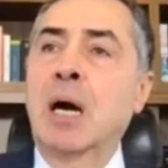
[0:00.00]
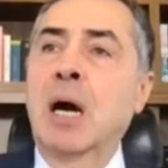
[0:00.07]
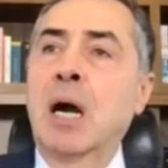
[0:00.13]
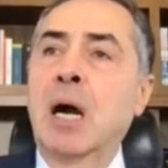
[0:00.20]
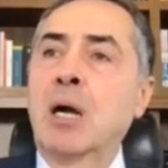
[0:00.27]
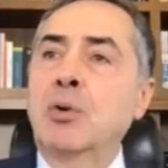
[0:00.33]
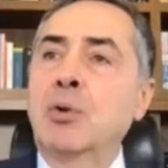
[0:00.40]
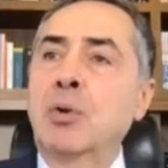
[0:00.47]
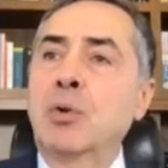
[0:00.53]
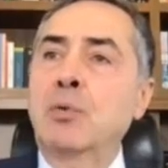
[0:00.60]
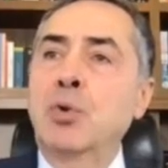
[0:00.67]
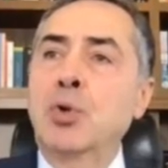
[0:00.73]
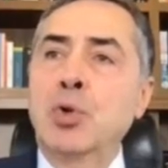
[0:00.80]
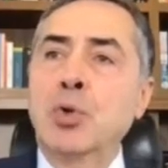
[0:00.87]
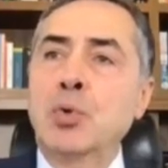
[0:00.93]
are
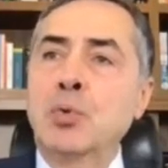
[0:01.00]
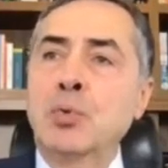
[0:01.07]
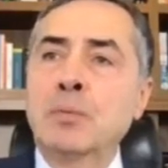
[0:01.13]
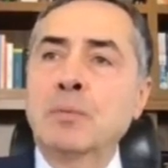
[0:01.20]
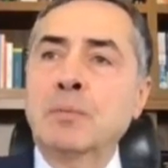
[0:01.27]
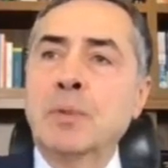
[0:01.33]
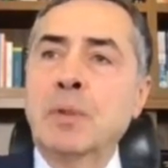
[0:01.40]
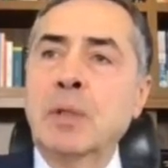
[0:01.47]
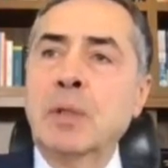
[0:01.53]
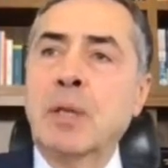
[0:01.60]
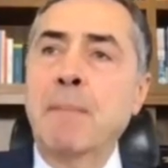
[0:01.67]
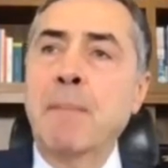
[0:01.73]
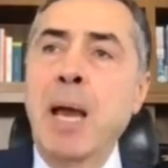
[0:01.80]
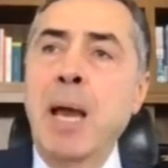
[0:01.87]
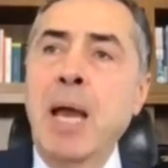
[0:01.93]
new
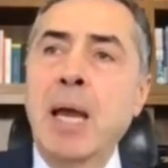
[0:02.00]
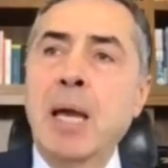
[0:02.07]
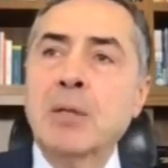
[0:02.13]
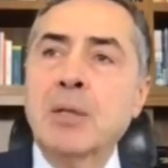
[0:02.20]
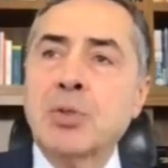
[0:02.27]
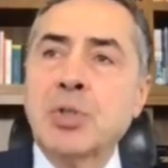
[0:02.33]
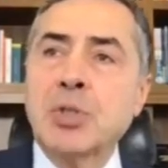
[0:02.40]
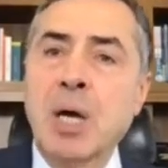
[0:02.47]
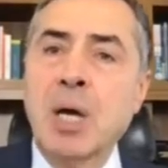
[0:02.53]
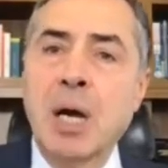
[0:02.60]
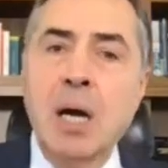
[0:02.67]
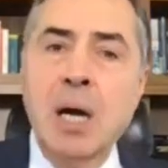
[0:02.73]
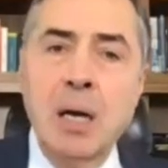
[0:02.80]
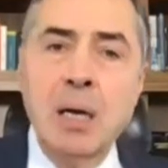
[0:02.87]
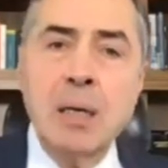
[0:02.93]
demands
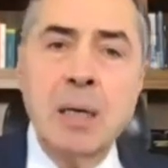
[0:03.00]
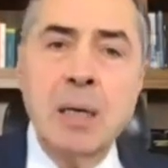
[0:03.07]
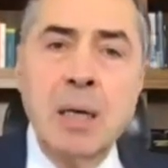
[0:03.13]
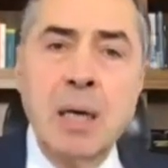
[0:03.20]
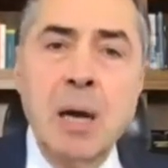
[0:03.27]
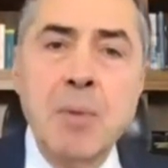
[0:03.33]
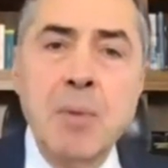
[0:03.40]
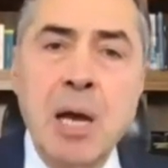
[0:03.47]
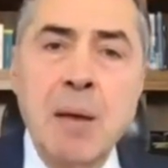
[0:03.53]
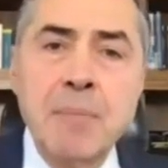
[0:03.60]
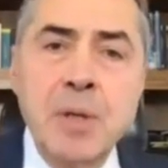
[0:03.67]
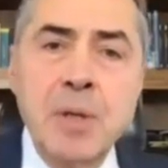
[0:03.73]
coming up.